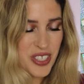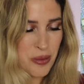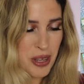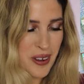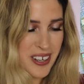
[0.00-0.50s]
to
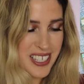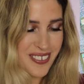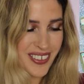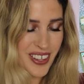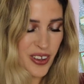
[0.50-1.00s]
be honest
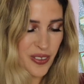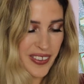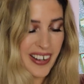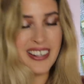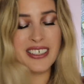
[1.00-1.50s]
with you.
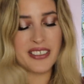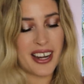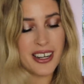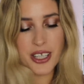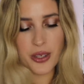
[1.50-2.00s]
They're
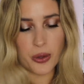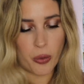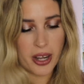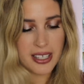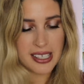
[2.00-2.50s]
they're cute.
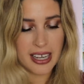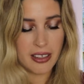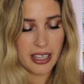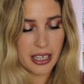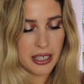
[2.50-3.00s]
One is kind
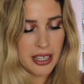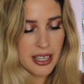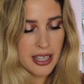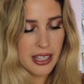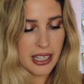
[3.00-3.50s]
of like
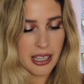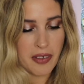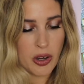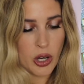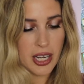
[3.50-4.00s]
like a
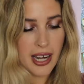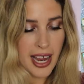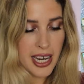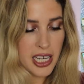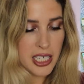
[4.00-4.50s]
very
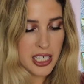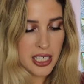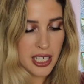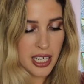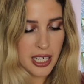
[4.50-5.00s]
light,
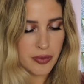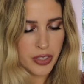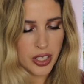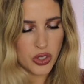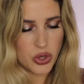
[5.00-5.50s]
uh,
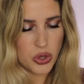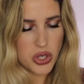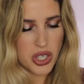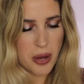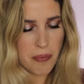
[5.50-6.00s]
not too
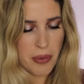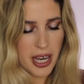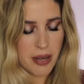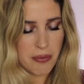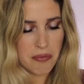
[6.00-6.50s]

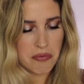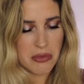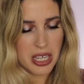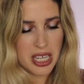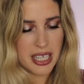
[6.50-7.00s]
champagne,
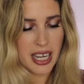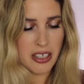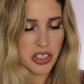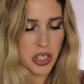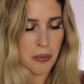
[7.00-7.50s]
uh,
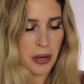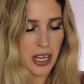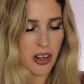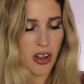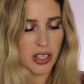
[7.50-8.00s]
kind of
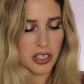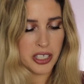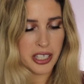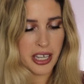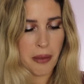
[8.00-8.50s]
champagne
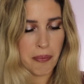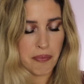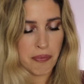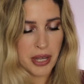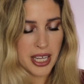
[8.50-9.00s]
color, then a
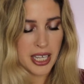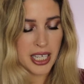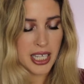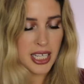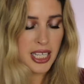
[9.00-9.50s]

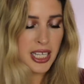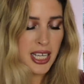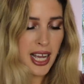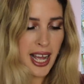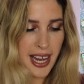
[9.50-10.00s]
pink
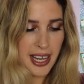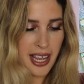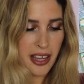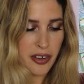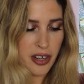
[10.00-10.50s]

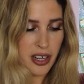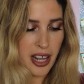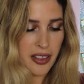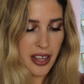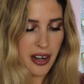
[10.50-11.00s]
highlighter
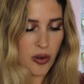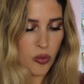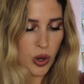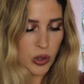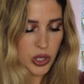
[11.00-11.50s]
and then a
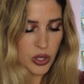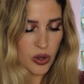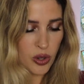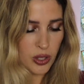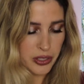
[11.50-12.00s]
rose
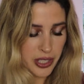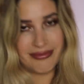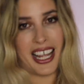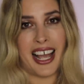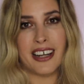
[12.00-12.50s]
gold.
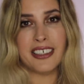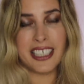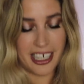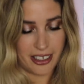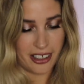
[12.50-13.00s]
Yeah, I don't
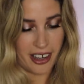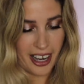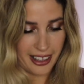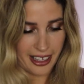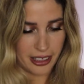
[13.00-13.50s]
need another
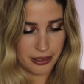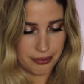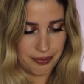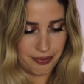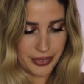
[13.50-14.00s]
highlighter.
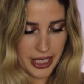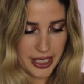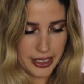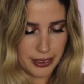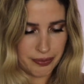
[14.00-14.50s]

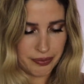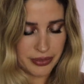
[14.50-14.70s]
Um,